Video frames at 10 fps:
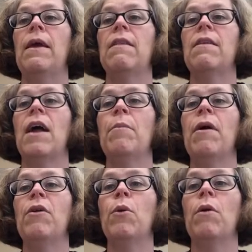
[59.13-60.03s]
It's not
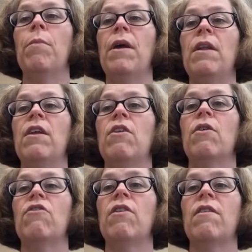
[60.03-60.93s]
about your opinion.
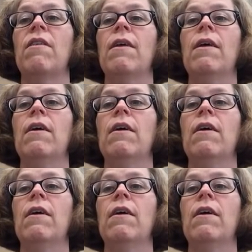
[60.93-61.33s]
You're just